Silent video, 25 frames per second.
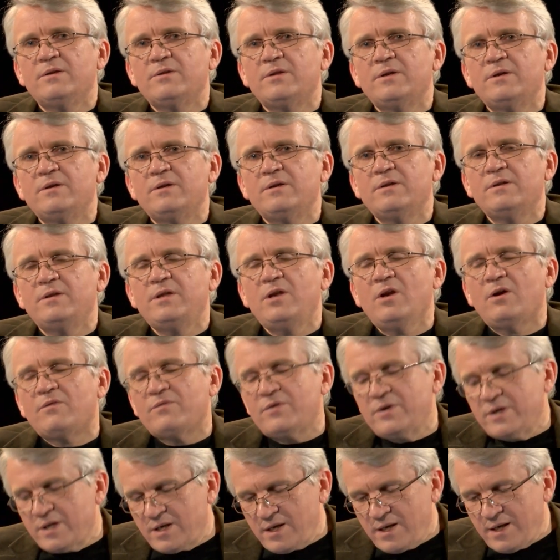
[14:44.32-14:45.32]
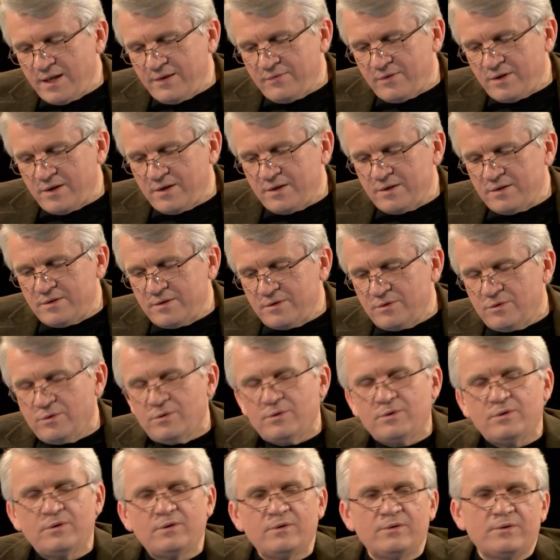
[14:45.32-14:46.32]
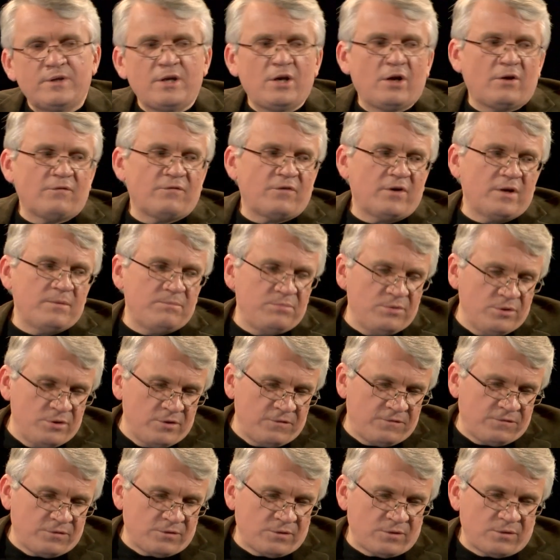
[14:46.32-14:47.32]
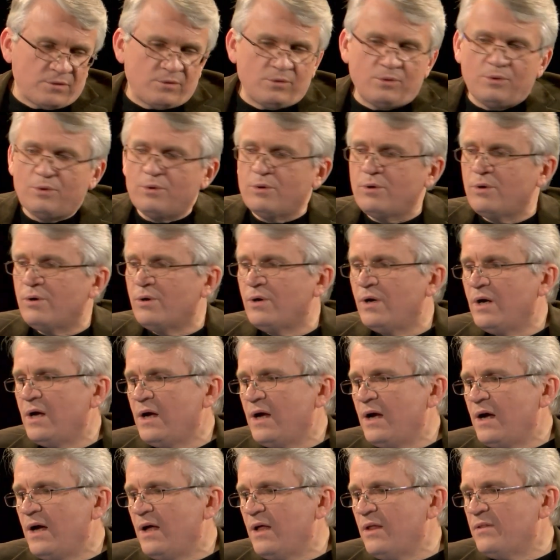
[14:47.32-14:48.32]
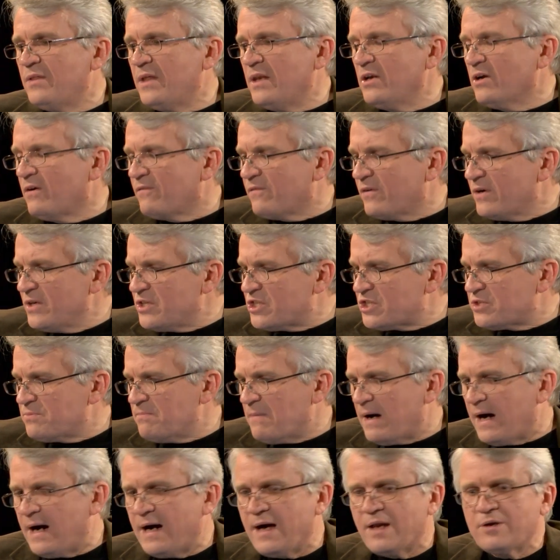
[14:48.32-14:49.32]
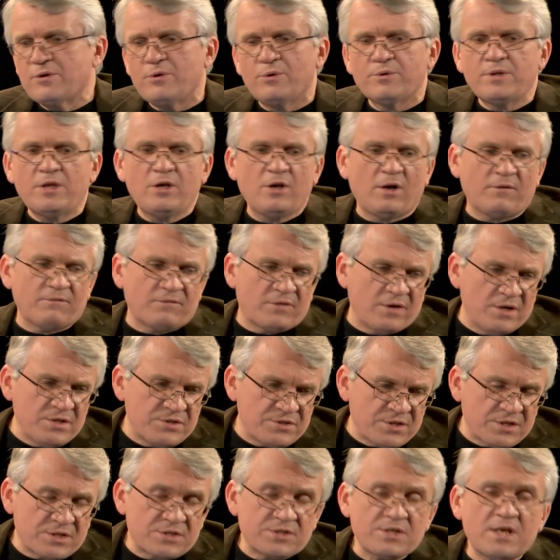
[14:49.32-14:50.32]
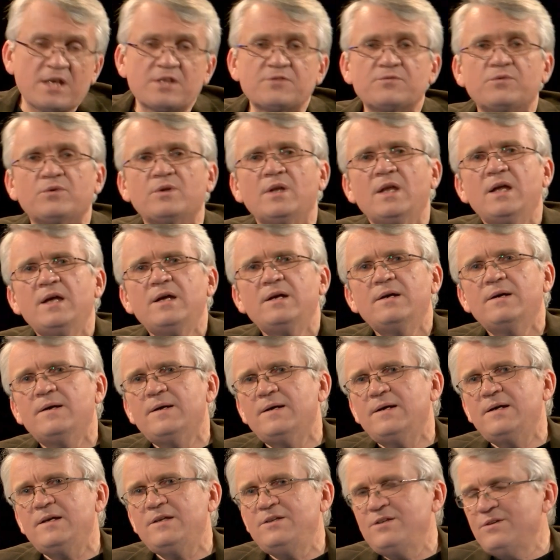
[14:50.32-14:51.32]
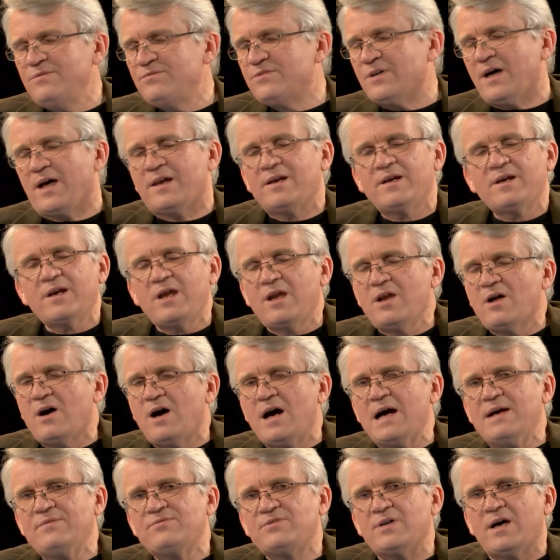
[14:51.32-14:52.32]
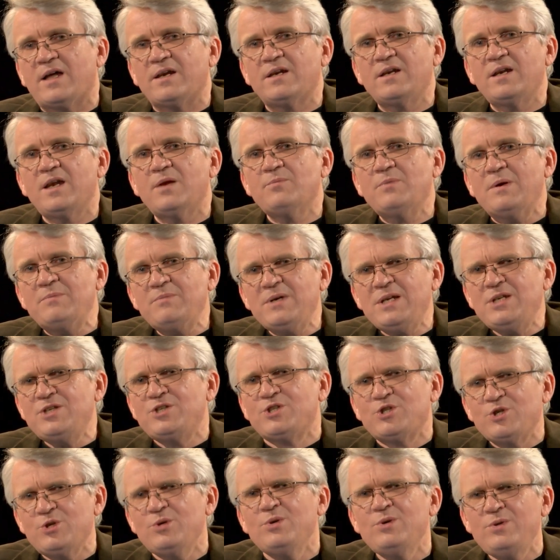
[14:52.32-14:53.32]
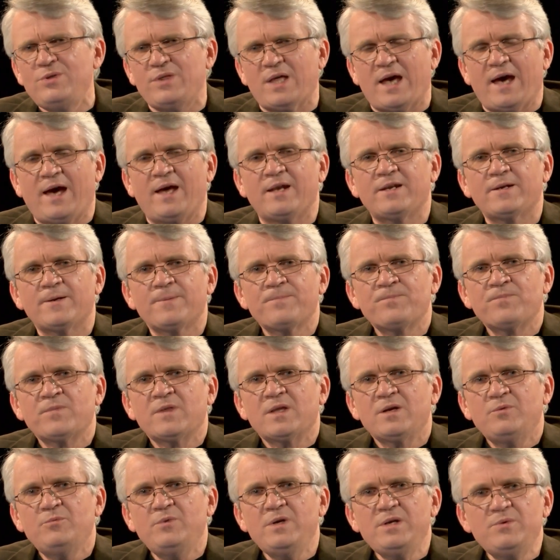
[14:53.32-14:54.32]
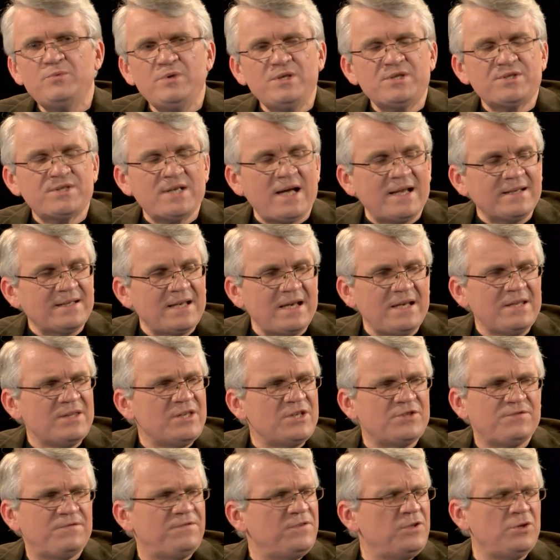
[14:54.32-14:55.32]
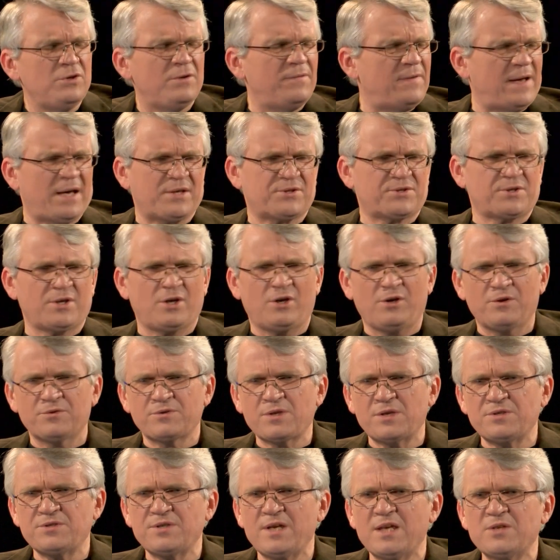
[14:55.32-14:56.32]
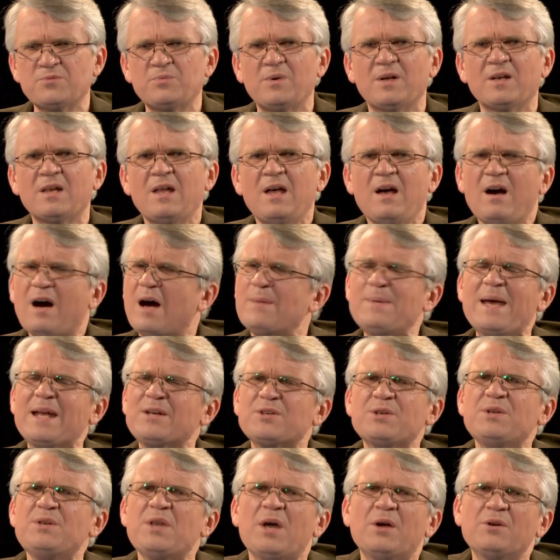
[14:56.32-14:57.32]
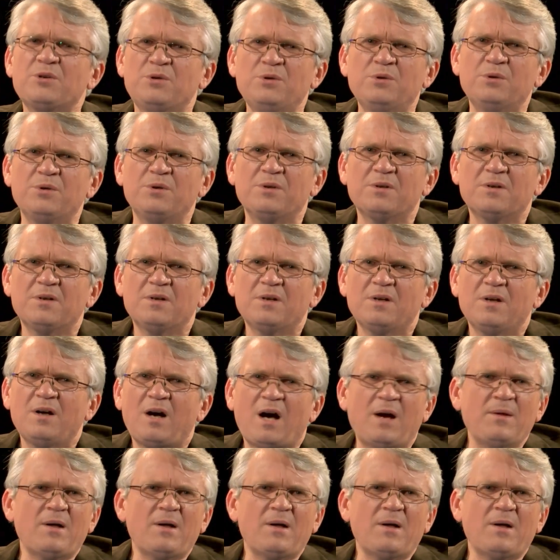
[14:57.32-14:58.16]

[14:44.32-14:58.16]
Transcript: that they're not very clever, or they're not very beautiful, or they're not very smart, or they're not very successful. You've done it, and I've done it. And when we do that, we start getting this view of ourselves that says, well, I'm actually no good.